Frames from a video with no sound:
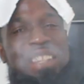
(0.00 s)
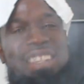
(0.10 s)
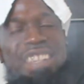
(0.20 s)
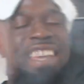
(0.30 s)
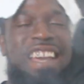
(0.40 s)

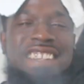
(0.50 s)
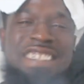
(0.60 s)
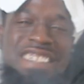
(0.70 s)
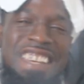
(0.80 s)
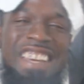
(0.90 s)

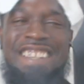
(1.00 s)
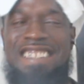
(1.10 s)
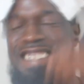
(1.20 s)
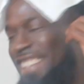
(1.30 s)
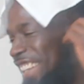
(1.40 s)
Yes,
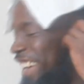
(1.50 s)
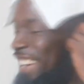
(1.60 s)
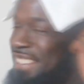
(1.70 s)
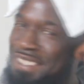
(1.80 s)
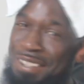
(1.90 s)
yes,
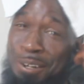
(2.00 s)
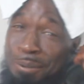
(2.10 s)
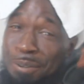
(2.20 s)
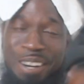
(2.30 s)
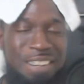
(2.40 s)
yes. You
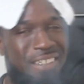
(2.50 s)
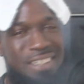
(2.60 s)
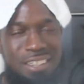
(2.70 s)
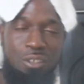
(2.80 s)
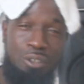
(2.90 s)
know what?
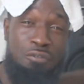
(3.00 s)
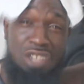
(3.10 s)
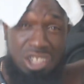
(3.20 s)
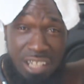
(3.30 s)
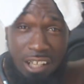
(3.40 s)
You know the
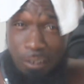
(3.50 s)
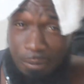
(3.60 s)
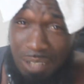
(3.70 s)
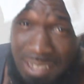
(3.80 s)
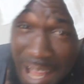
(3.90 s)
originator
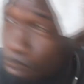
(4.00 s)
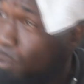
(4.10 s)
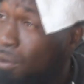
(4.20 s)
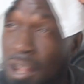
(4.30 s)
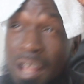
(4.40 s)
of the
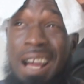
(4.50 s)
towel.